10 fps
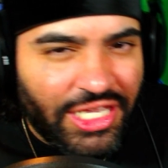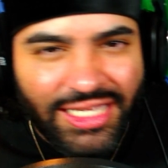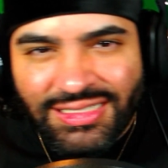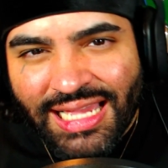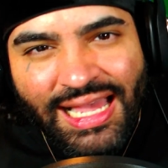
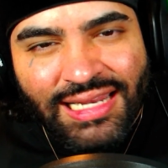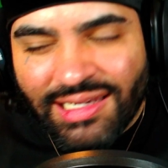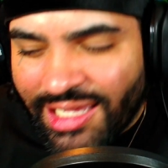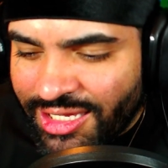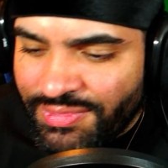can't die
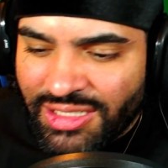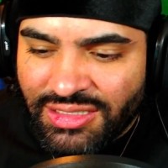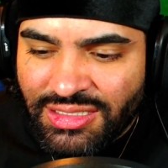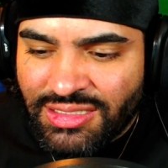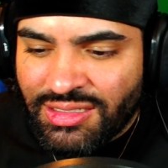
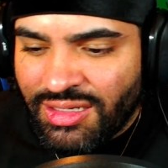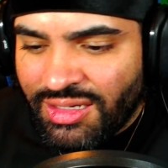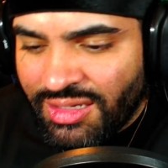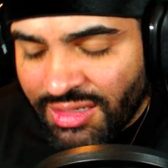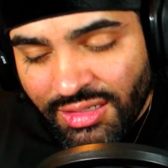nameless.
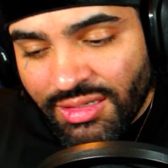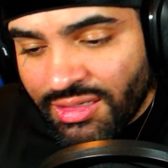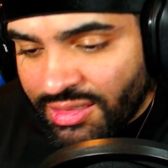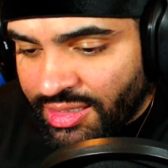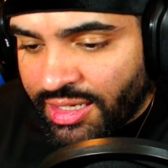
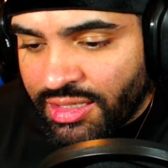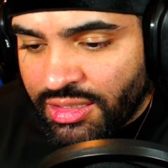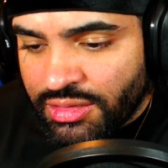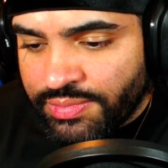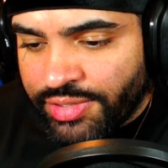I hear
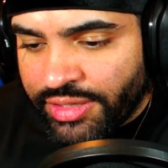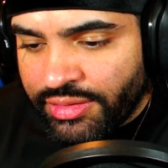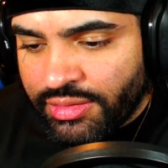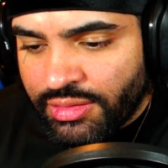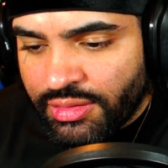you, brother.